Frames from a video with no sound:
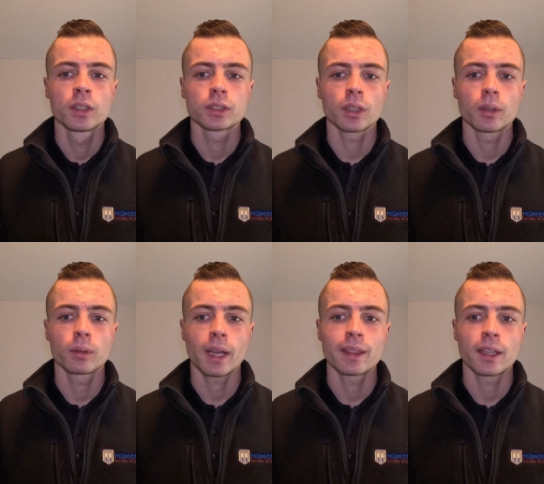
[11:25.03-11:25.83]

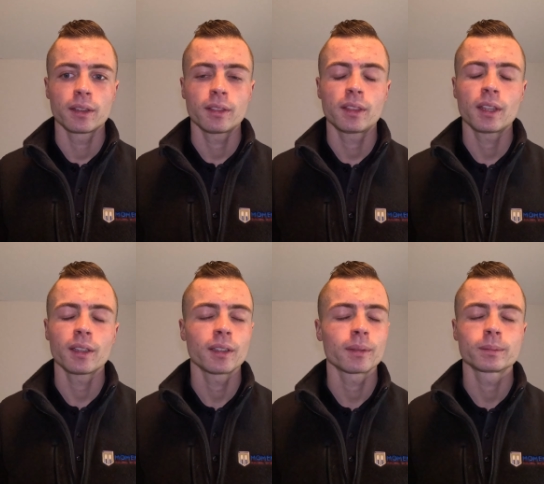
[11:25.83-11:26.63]
So, and then
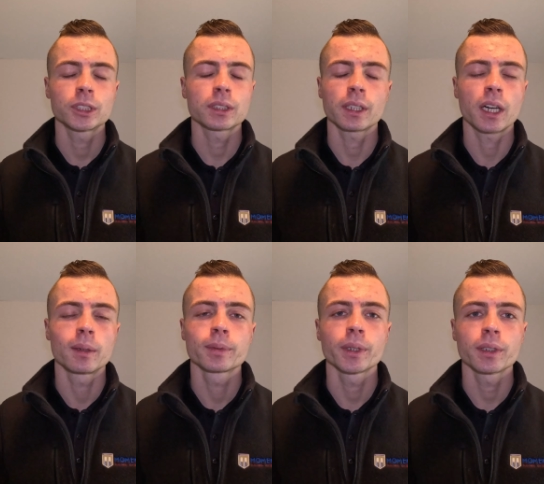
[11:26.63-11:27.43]
just the
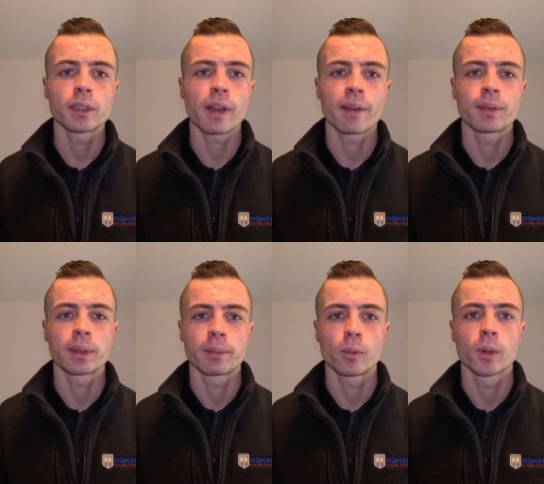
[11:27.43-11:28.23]
comfort of having
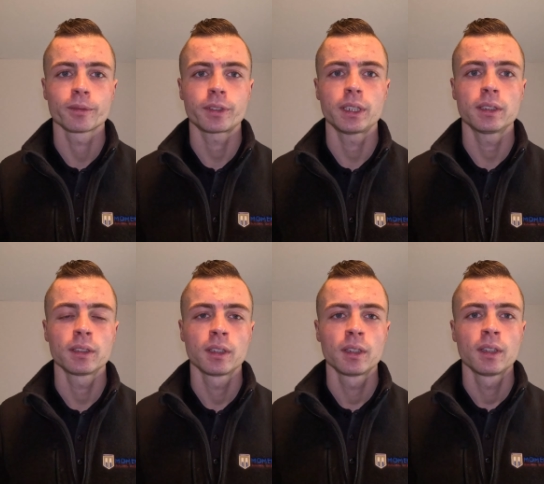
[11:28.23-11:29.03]
that warm feet
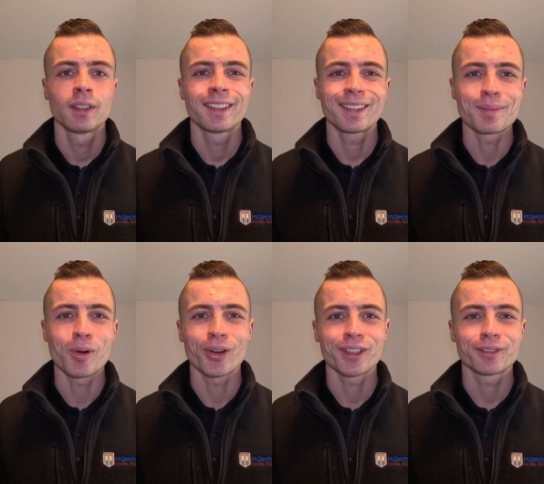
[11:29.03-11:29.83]
in the
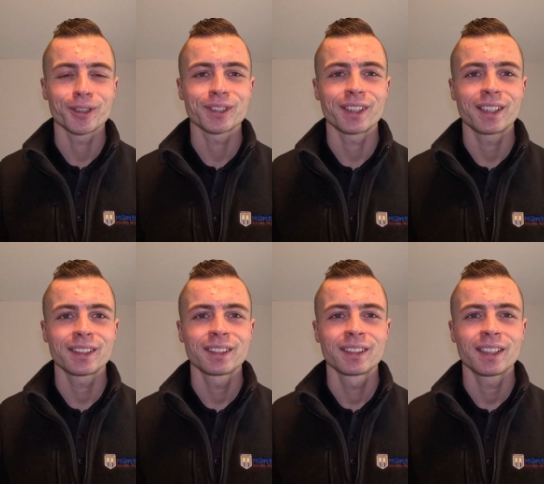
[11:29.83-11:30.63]
morning first
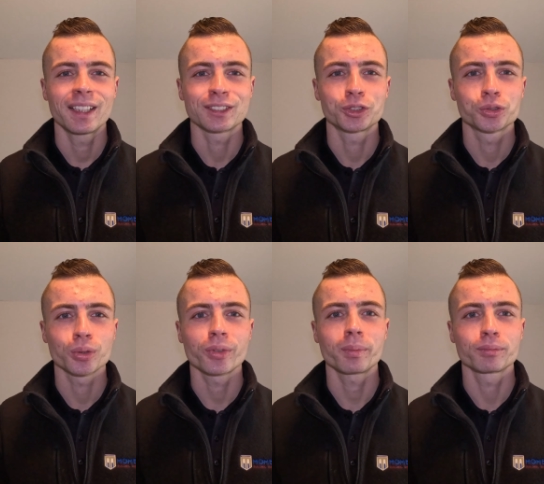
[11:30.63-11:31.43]
thing is a
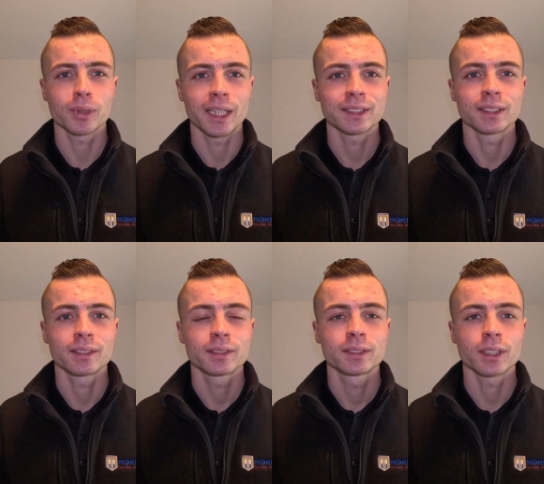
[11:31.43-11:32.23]
true
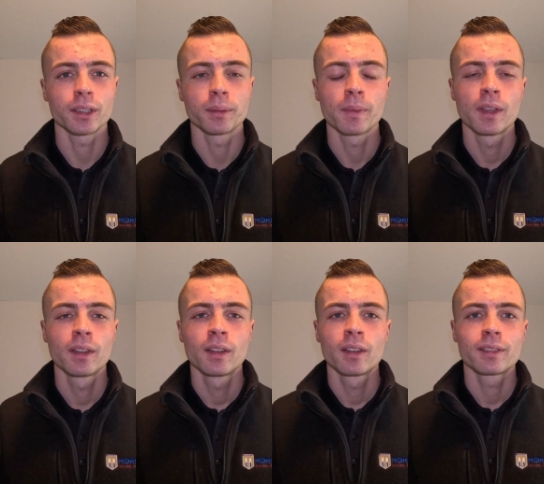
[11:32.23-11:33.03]
blessing. So
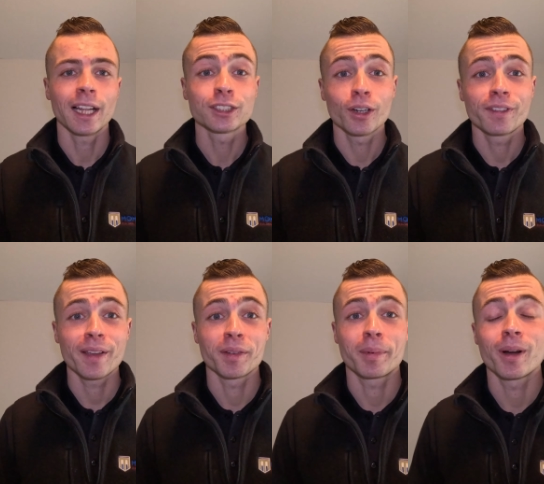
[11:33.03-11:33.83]
that's our
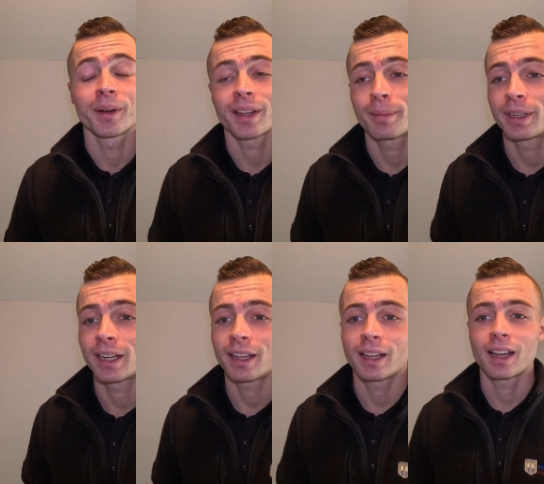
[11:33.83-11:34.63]
favorite part. I mean,
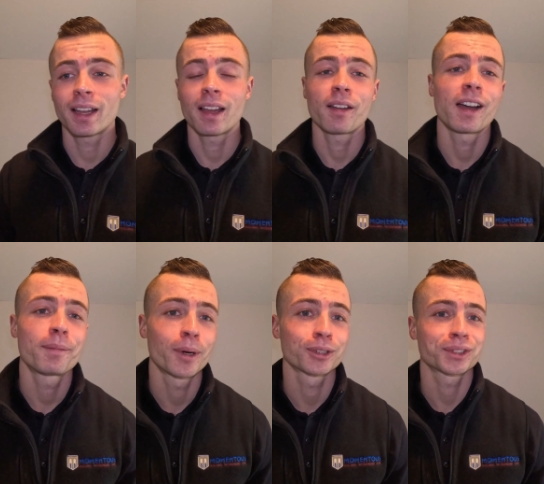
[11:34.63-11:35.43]
I
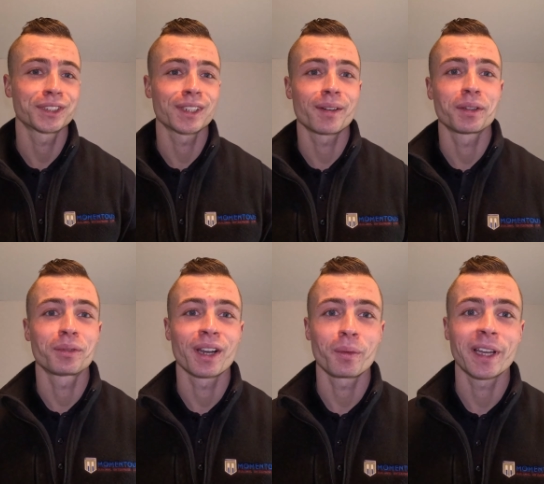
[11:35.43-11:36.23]
personally love it
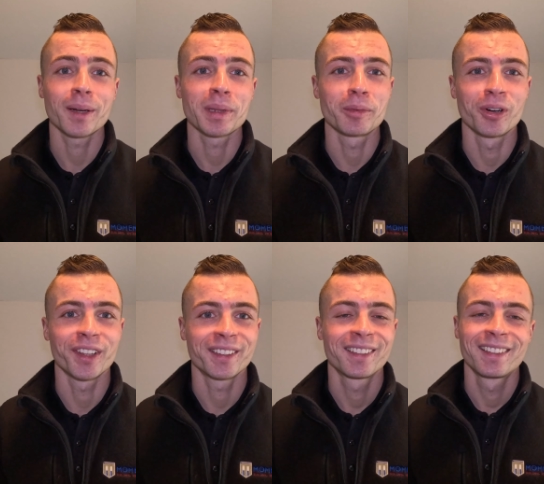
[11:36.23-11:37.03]
when I wake up in the
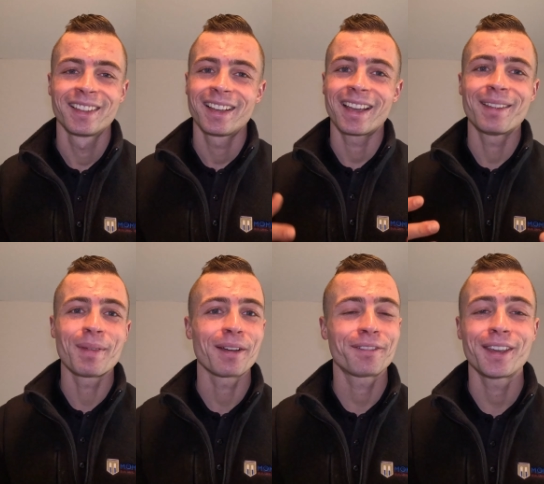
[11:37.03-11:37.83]
morning and
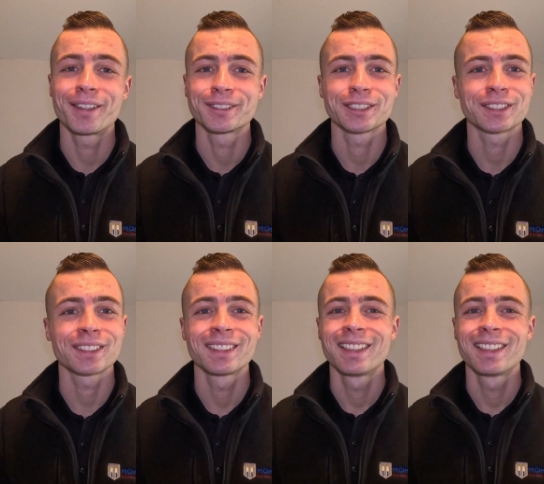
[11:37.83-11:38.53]
my feet are just